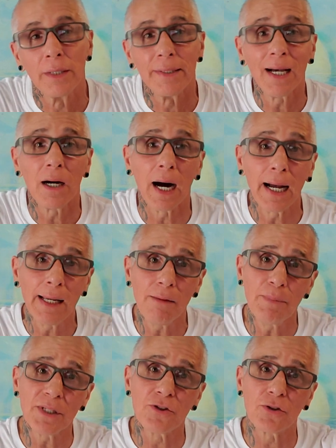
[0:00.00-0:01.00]
Now,
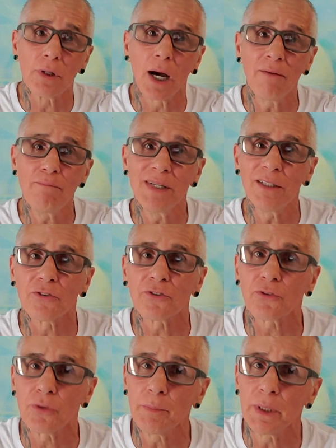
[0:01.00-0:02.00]
I've been
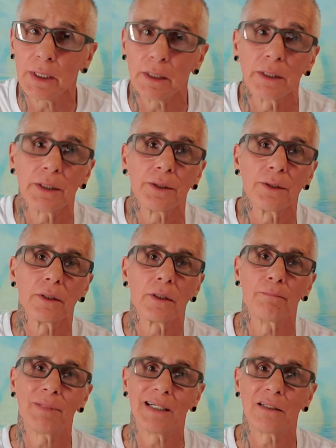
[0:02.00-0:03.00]
discriminated here
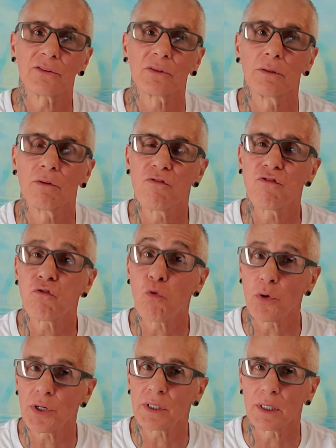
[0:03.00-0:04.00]
about
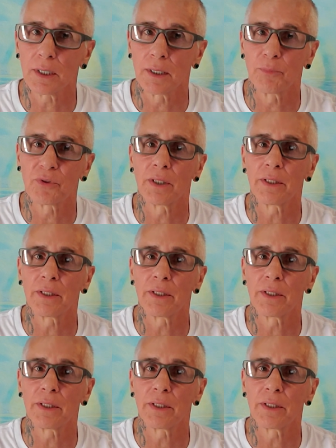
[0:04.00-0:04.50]
4 times,